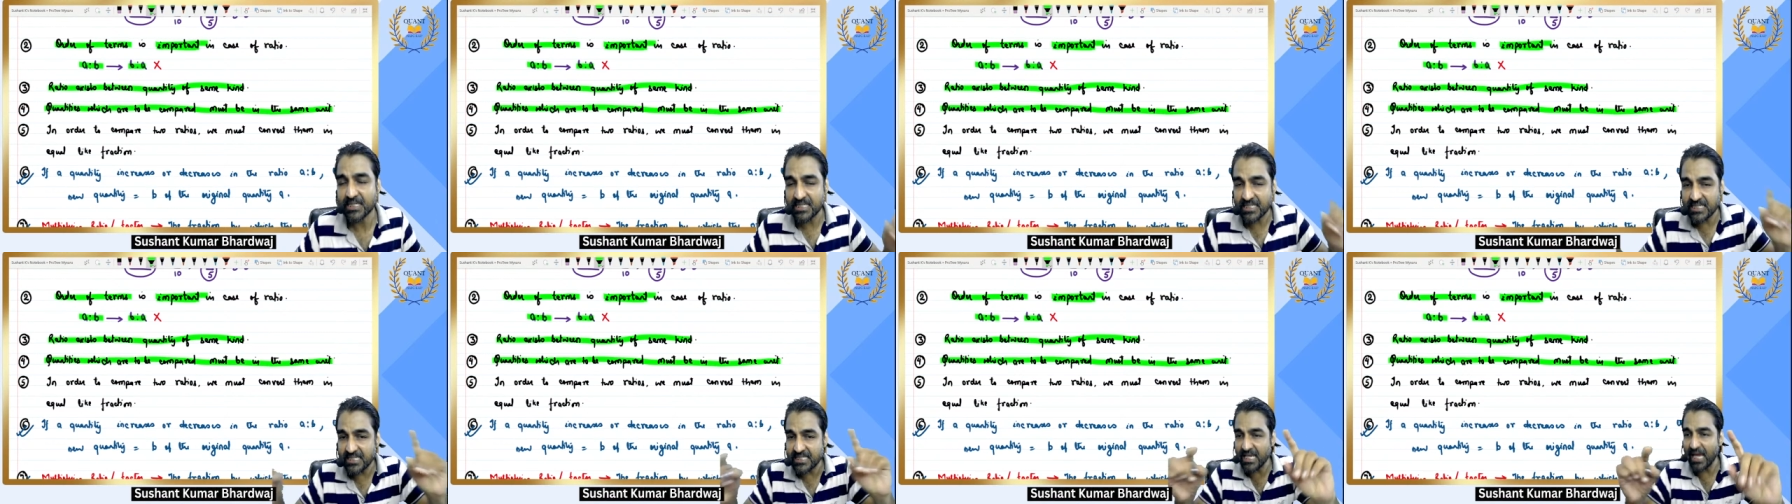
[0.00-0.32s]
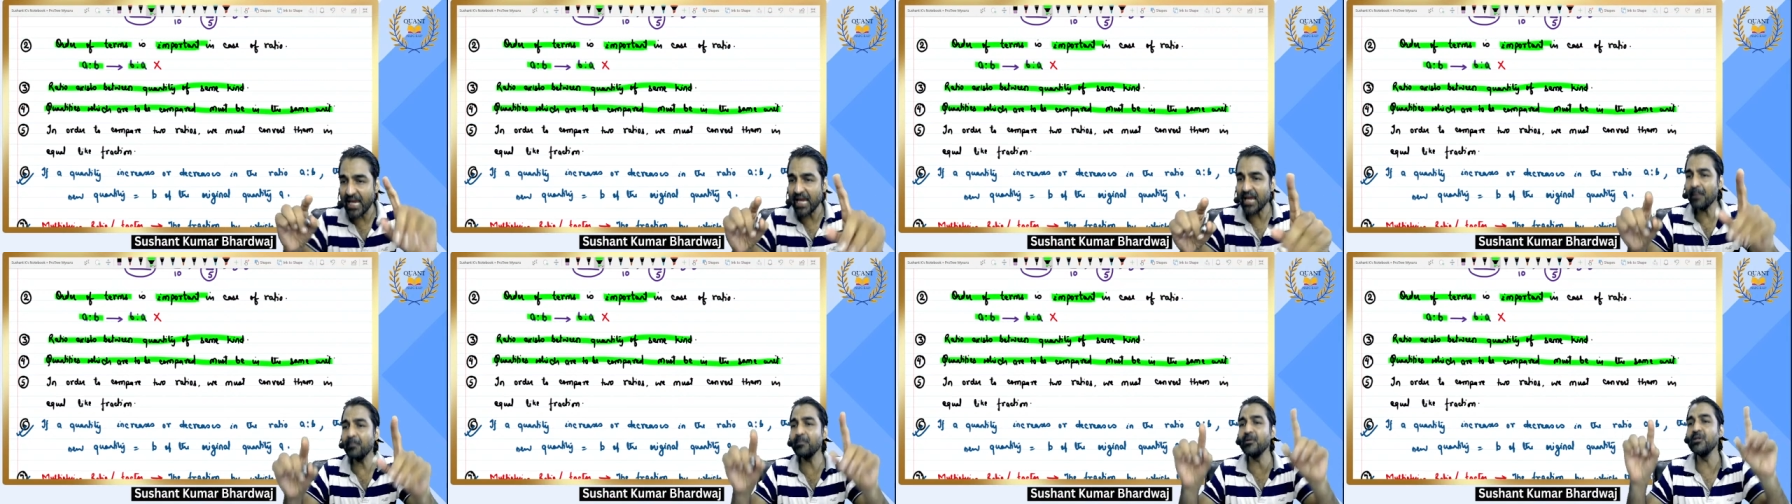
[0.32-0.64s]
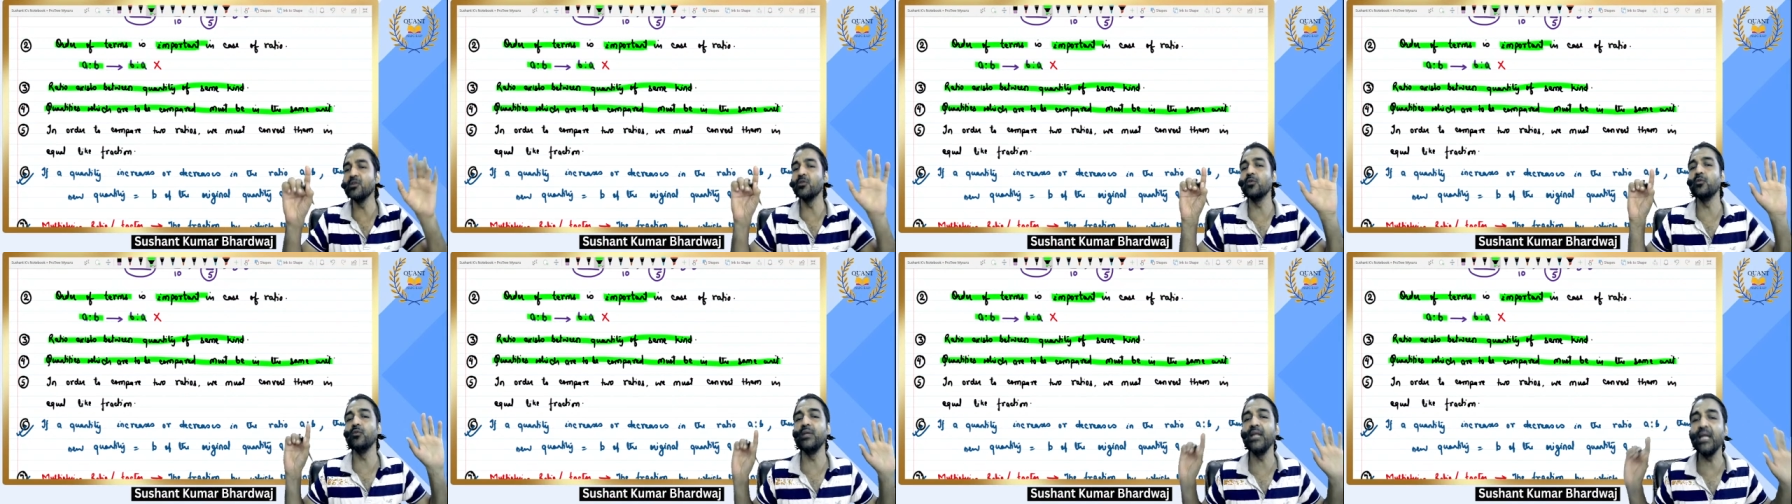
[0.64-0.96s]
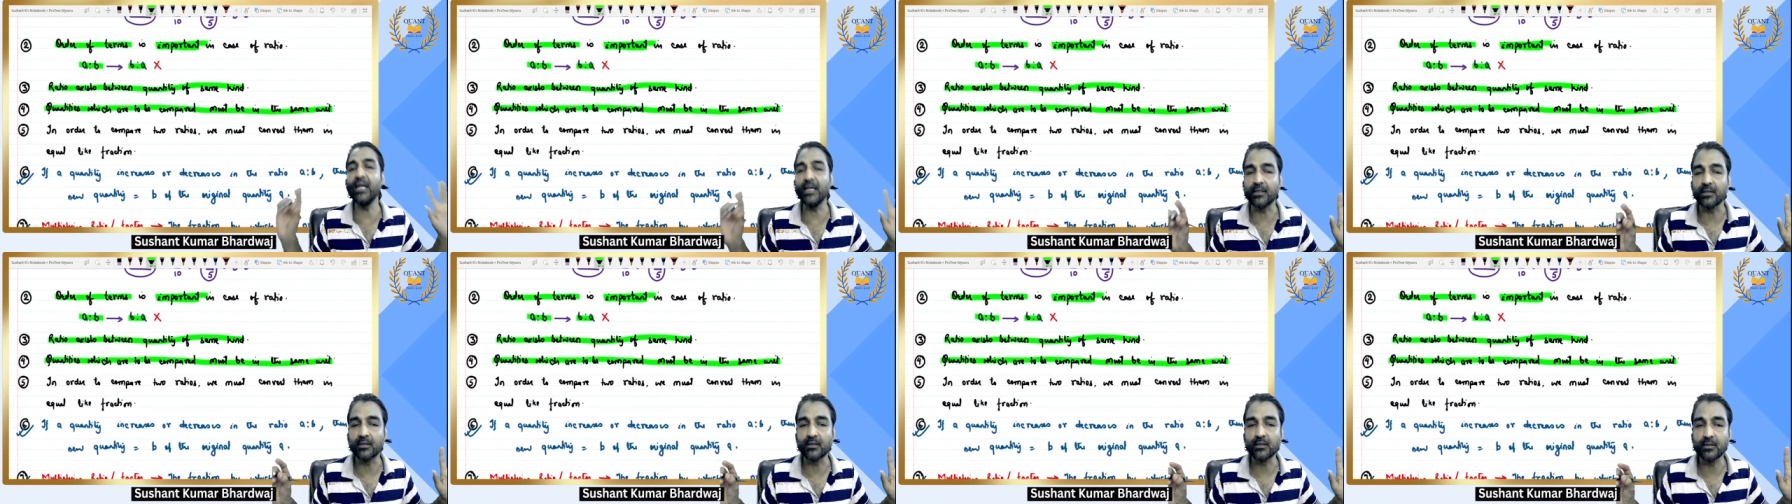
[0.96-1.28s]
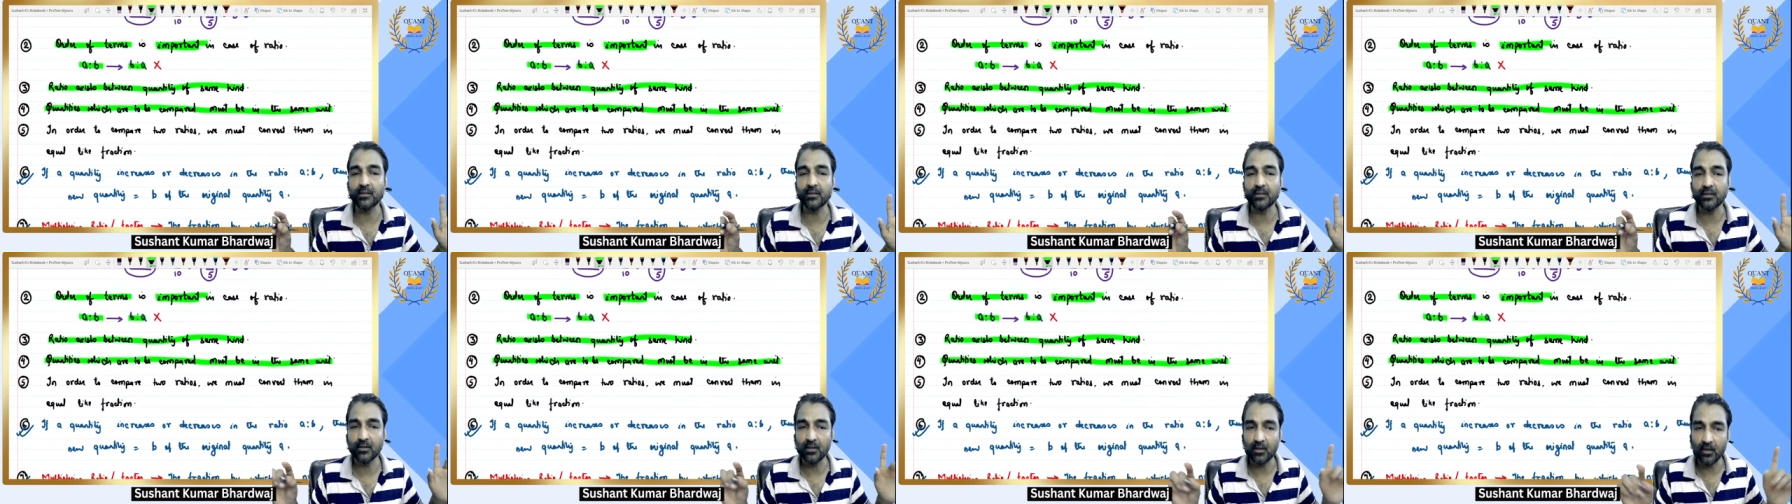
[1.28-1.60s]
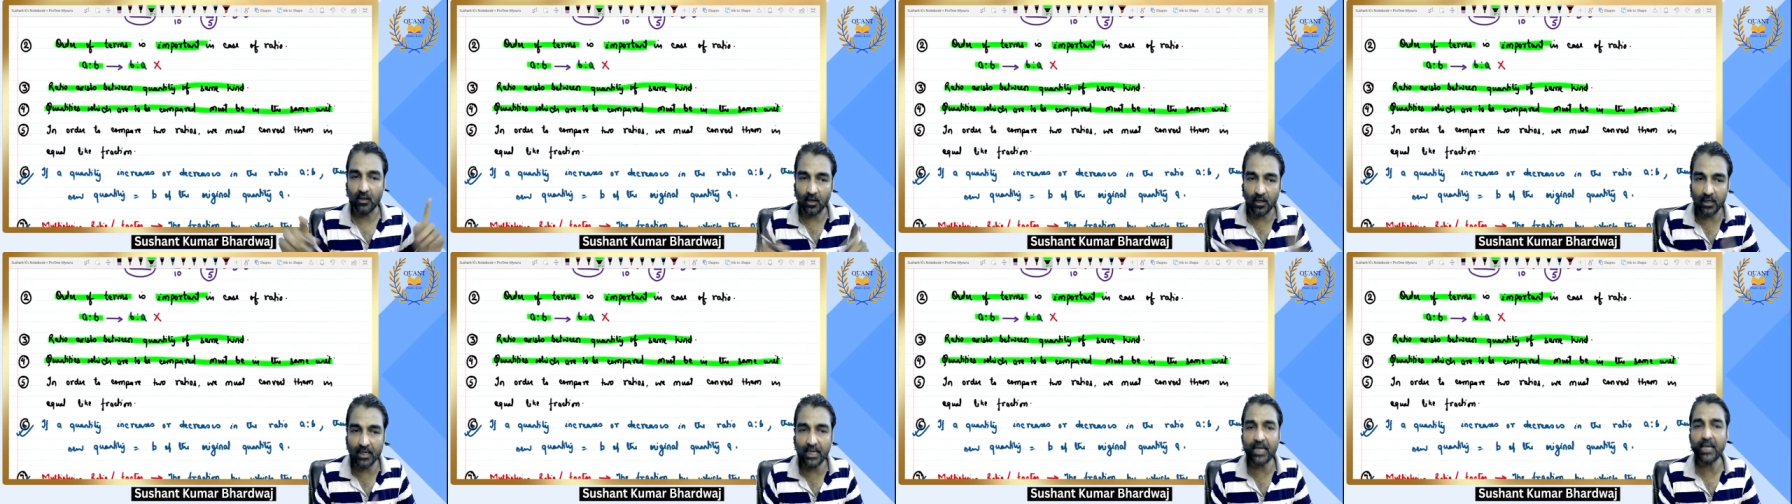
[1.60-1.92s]
same unit.
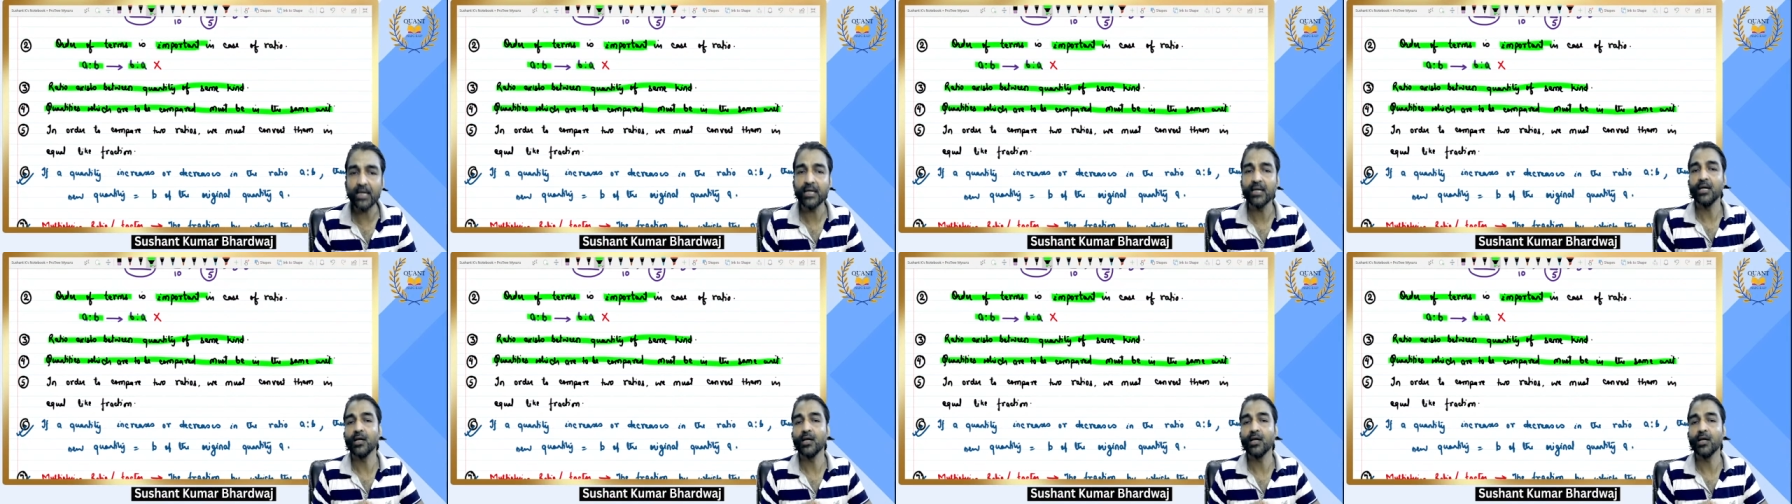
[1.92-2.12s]
Okay,